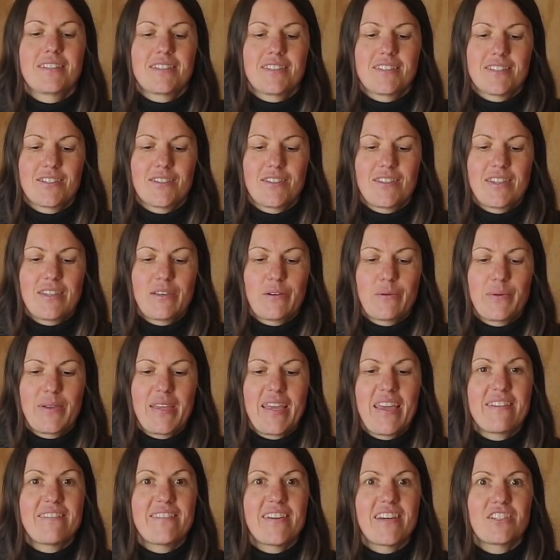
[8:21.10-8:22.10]
So there we
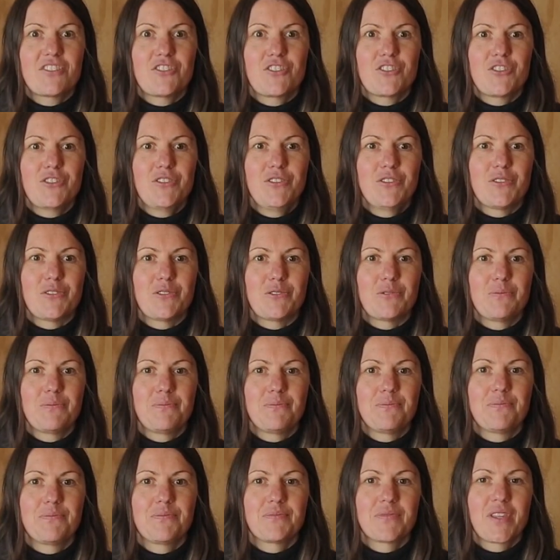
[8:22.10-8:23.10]
have our journal.
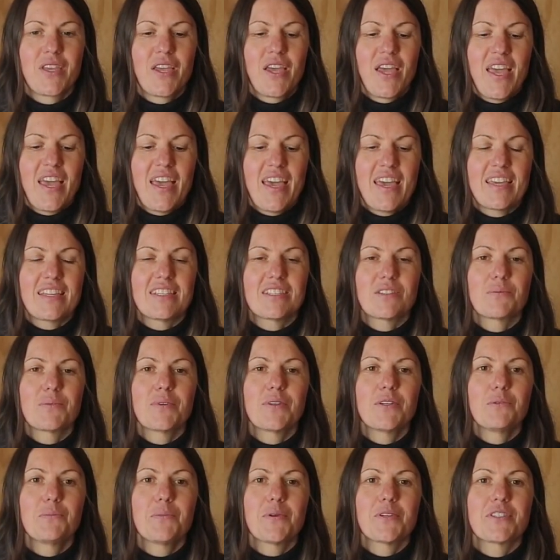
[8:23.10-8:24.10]
And
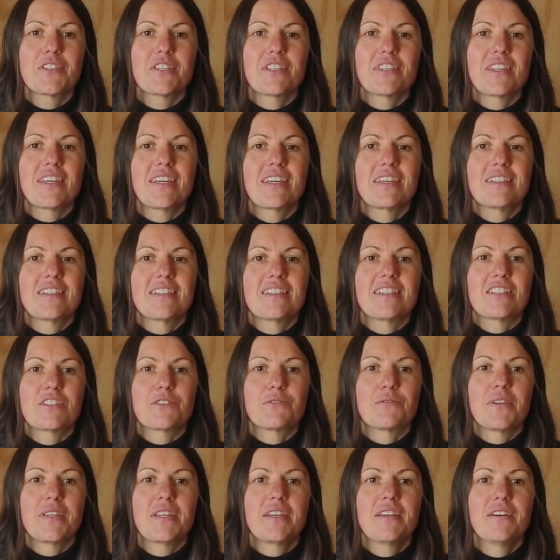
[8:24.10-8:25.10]
we're almost at the end of this
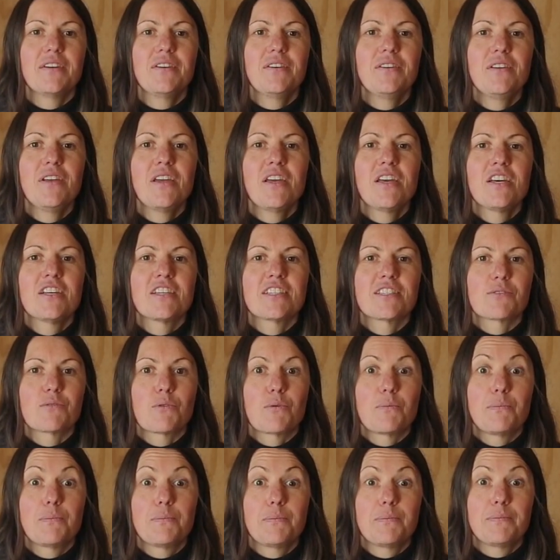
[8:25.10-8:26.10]
video,
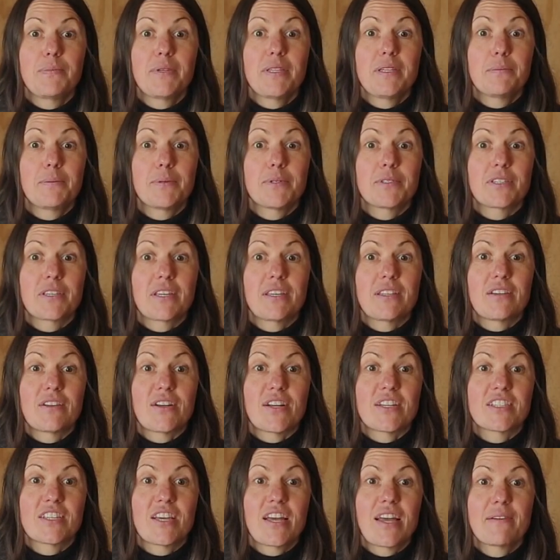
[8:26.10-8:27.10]
so we'd better put together
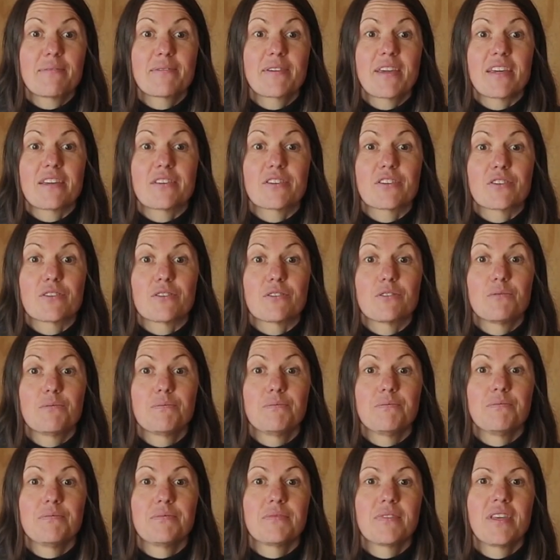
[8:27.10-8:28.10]
our time
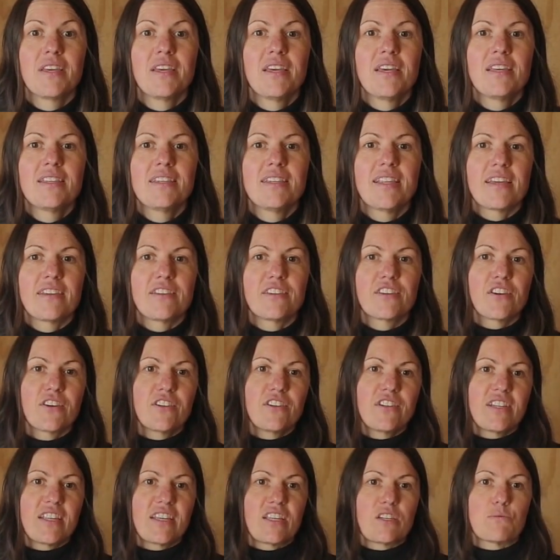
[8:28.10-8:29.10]
capsule. Now you're going
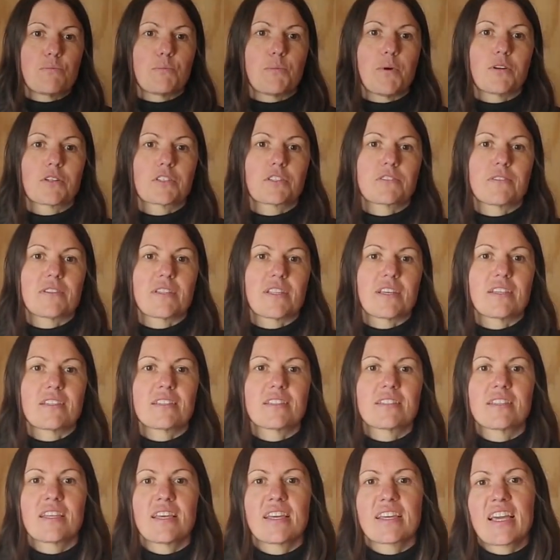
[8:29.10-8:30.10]
to need a box for
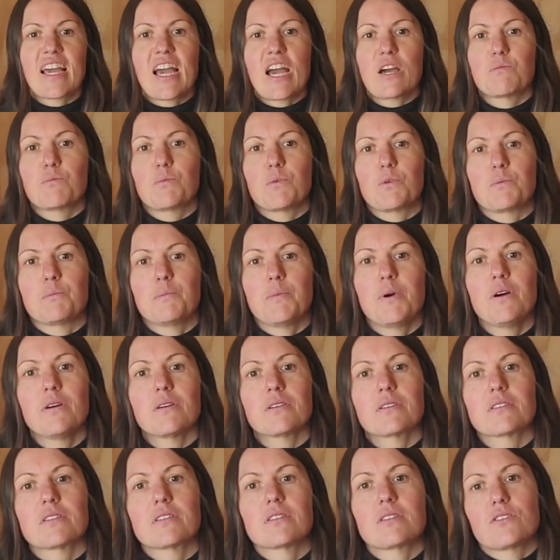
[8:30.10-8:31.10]
this, a cardboard
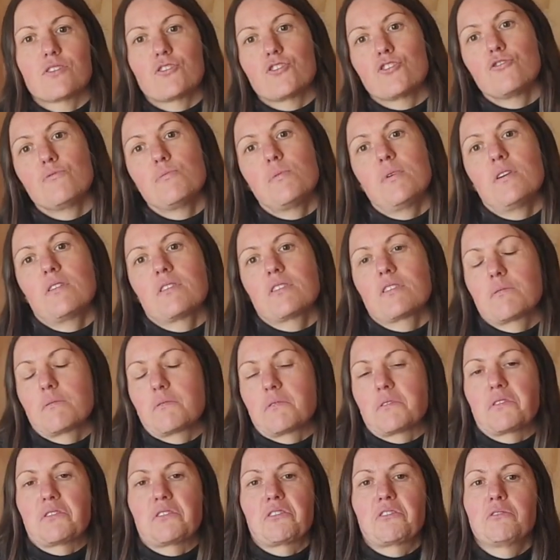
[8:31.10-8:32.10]
box, a shoe box will
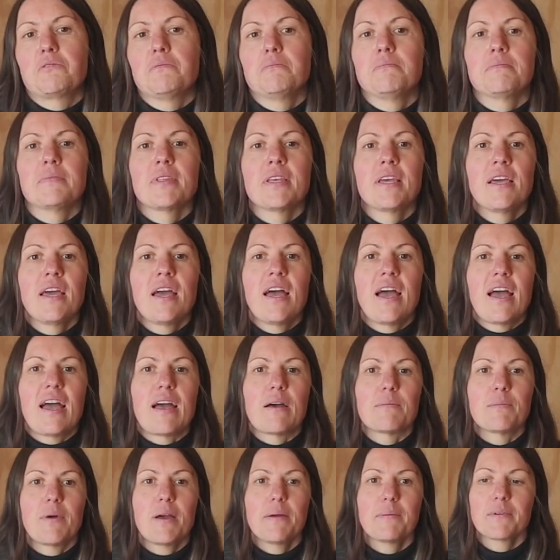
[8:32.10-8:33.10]
do.
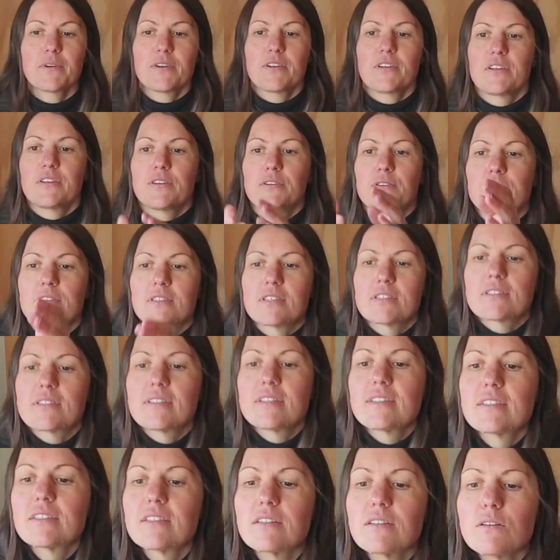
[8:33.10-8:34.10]
I'm going to use this
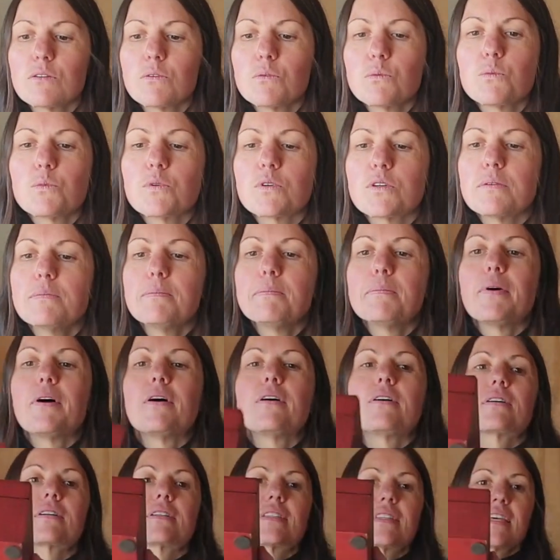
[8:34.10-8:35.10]
little wooden
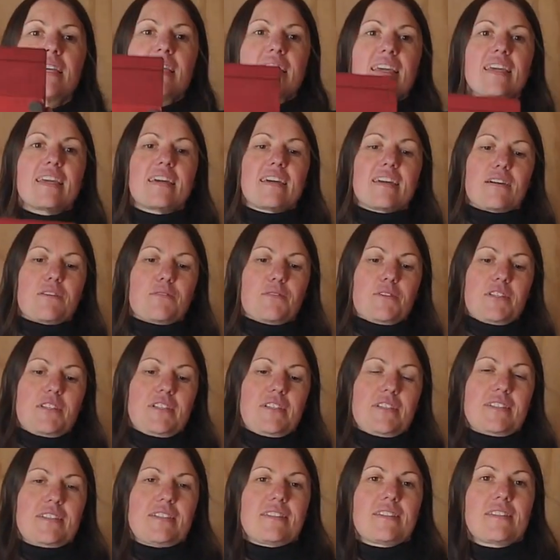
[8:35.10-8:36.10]
box here, which
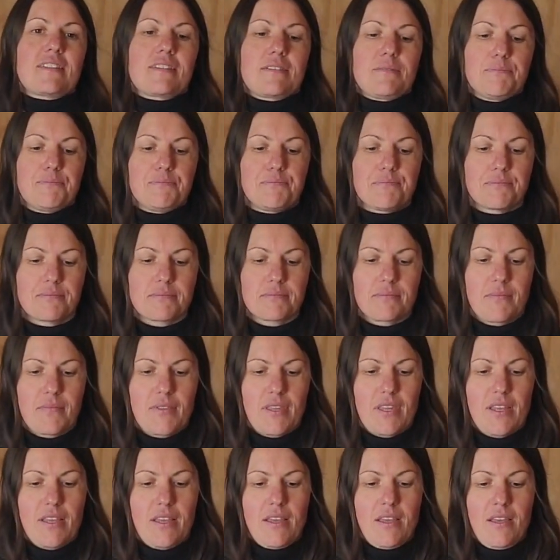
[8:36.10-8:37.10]
is
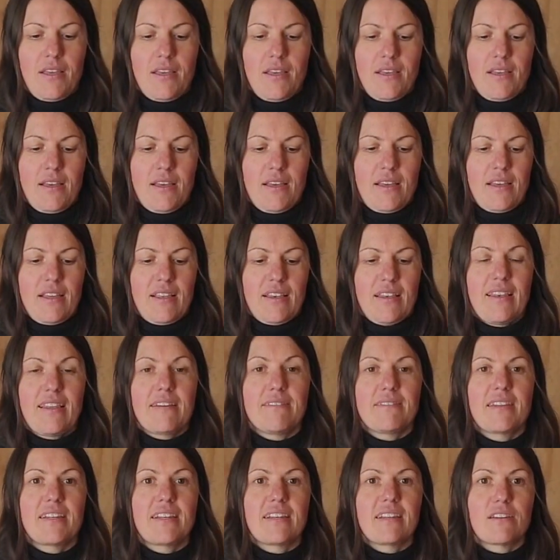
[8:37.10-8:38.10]
a
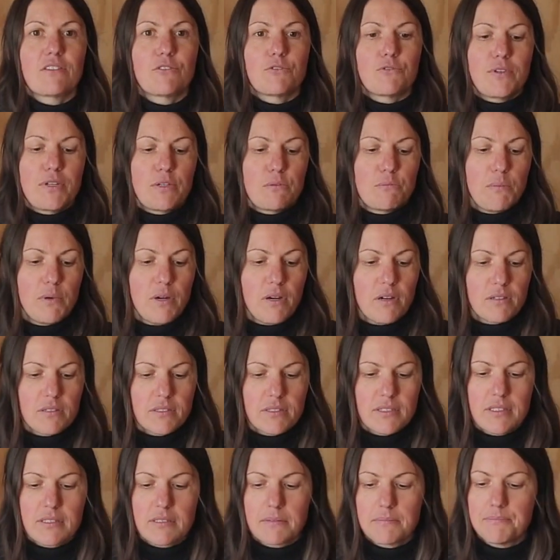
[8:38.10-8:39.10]
lovely little red
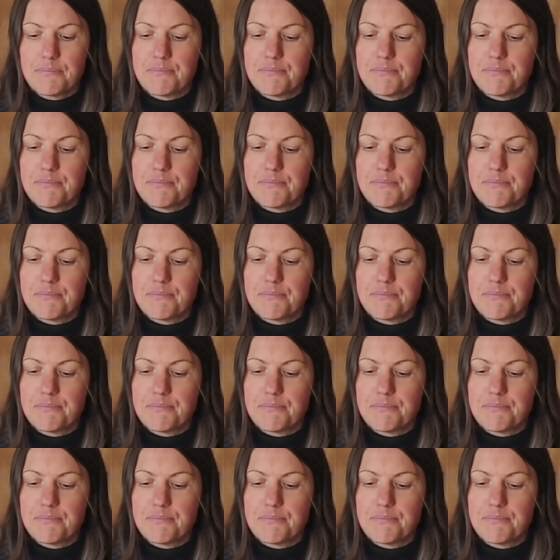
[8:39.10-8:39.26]
box.